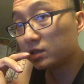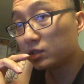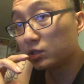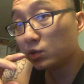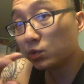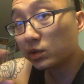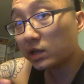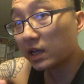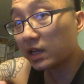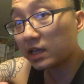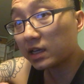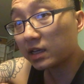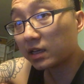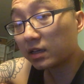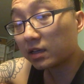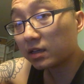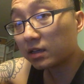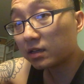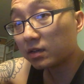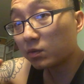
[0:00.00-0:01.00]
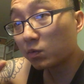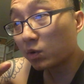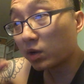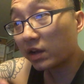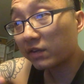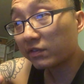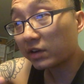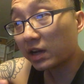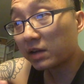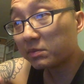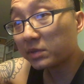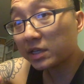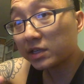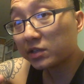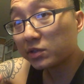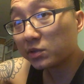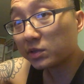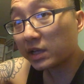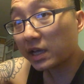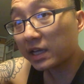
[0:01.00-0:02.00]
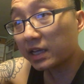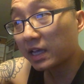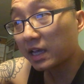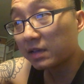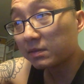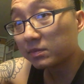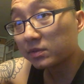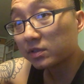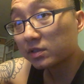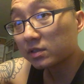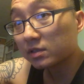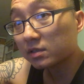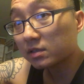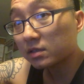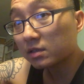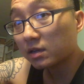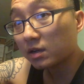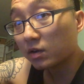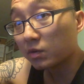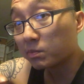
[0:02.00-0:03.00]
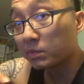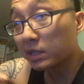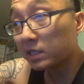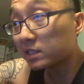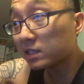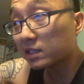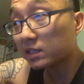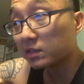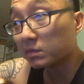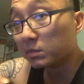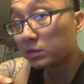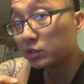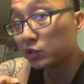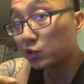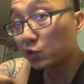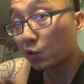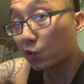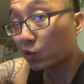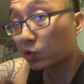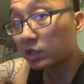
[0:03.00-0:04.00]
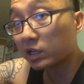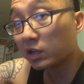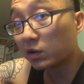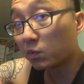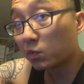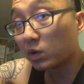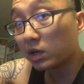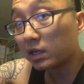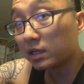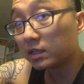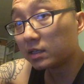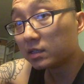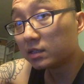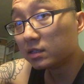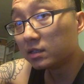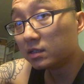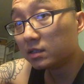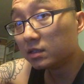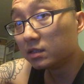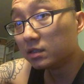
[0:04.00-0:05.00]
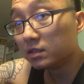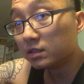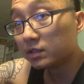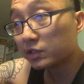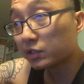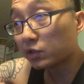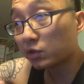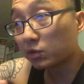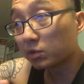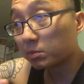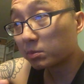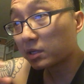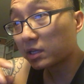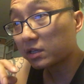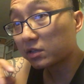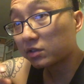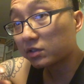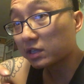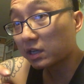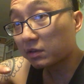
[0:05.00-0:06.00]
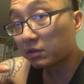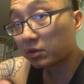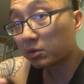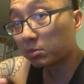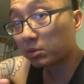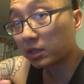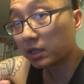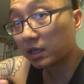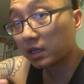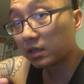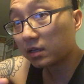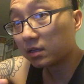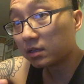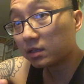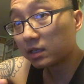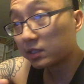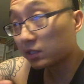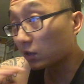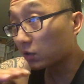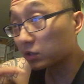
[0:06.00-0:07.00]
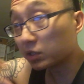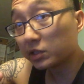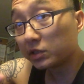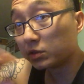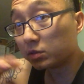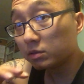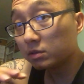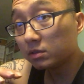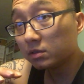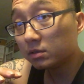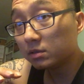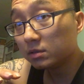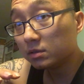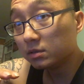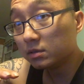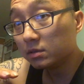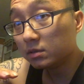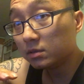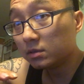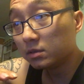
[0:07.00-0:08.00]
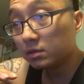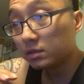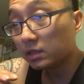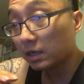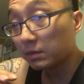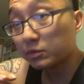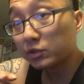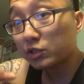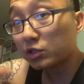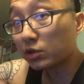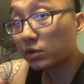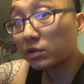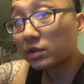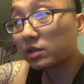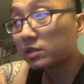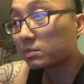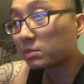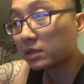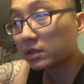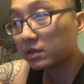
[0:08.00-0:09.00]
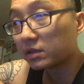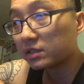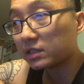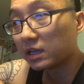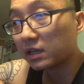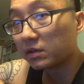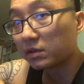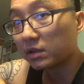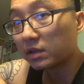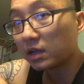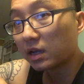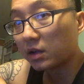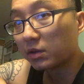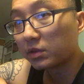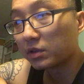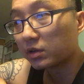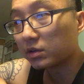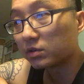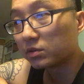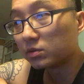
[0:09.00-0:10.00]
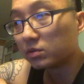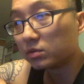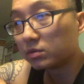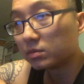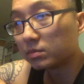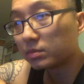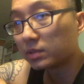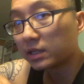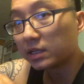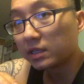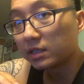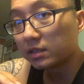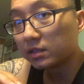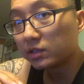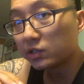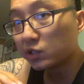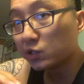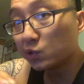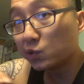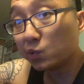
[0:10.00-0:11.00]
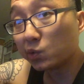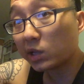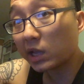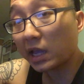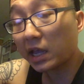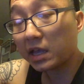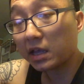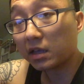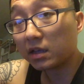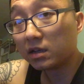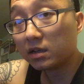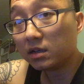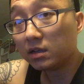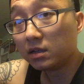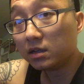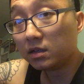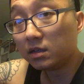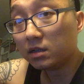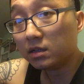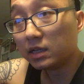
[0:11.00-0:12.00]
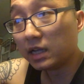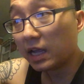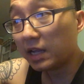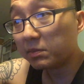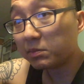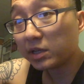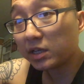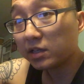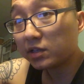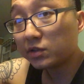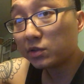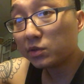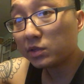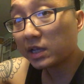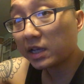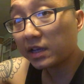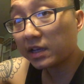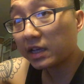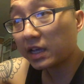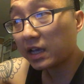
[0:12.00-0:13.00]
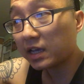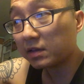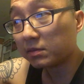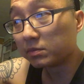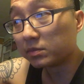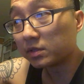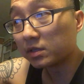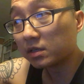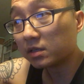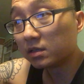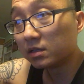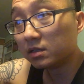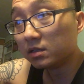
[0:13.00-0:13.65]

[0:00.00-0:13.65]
2K, whatever, NBA 2K games are basically the majority of what certain players out there play. That's all they do. I'm sure there's players out, out there who play 2K, NBA 2K games